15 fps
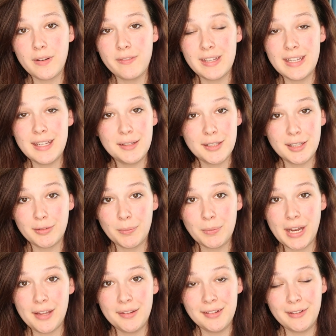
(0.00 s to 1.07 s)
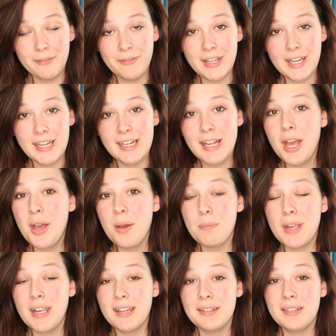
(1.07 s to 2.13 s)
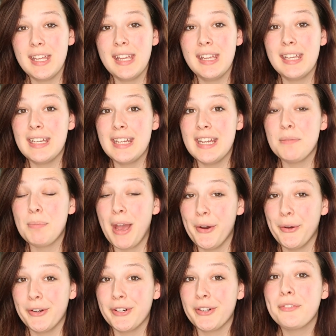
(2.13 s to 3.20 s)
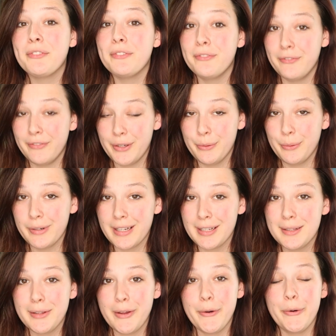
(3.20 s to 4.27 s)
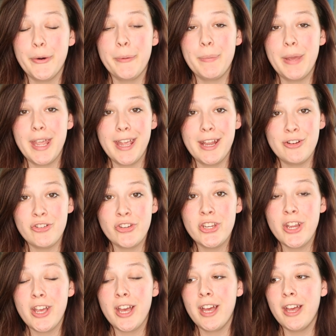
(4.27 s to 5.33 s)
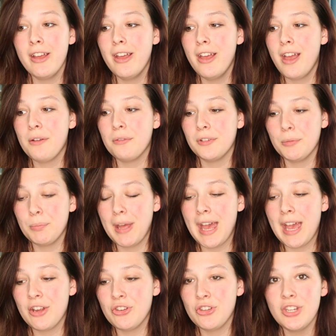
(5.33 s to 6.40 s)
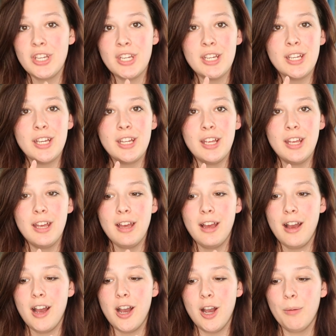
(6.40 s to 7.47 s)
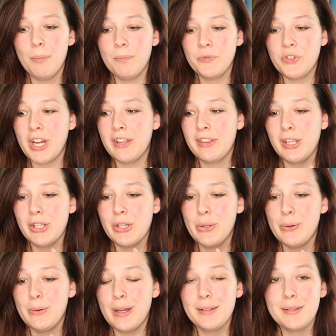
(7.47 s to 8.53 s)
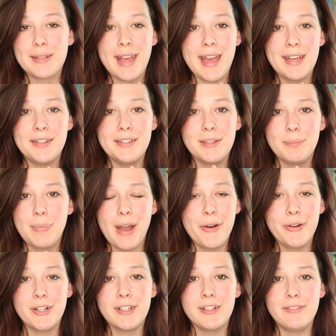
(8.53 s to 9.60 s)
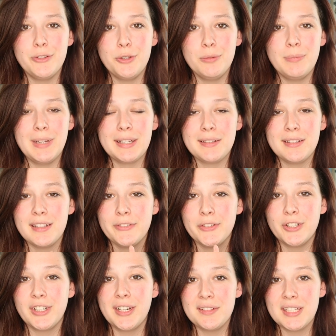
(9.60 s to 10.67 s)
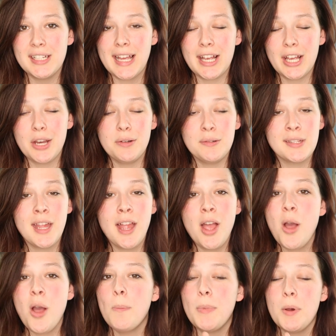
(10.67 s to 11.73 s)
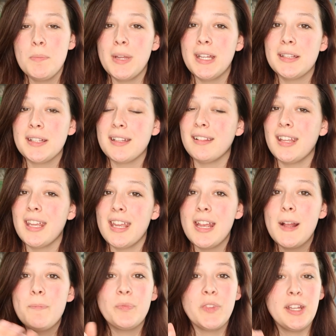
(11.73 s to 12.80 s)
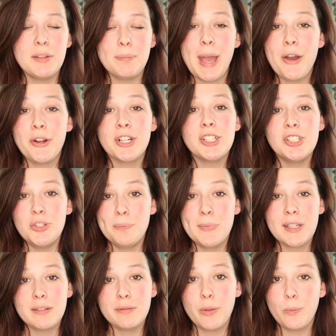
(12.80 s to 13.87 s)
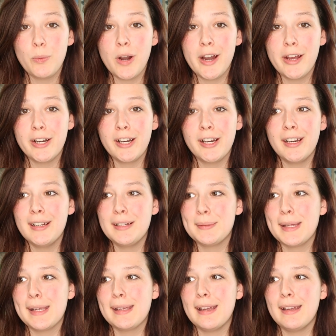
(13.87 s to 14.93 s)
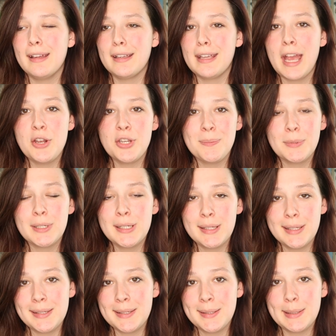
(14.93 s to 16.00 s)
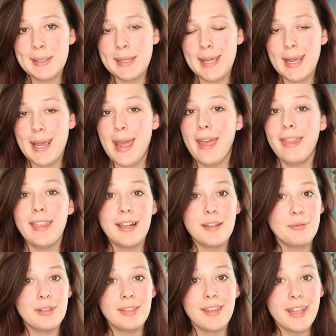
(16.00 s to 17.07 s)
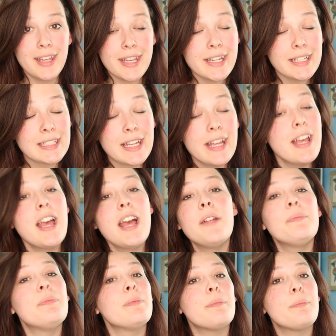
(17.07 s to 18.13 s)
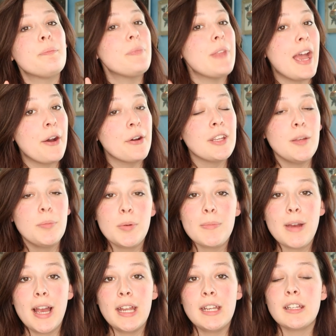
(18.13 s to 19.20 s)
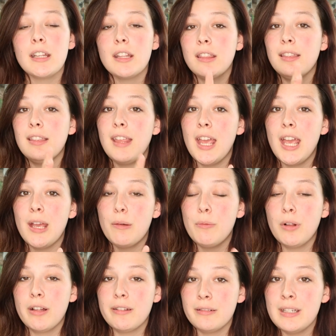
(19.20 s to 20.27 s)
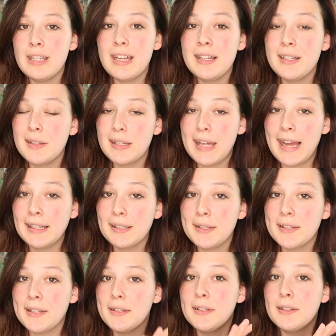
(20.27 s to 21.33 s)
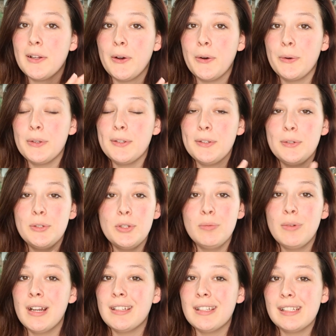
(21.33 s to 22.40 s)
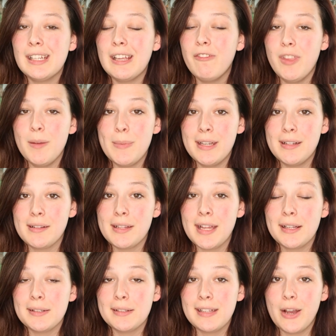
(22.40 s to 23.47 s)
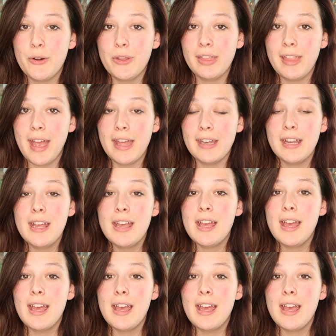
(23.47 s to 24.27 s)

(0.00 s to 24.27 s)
one of the easiest reptiles to feed because they can eat powdered food. So Pangea, Repashy, um, trying to think who else has powdered food mixes for crested geckos. But basically, it's powder, you mix with water, it's like ketchup consistency, and that's what they eat. Now, keep in mind, they will also eat insects. So you do want to give them insects now and then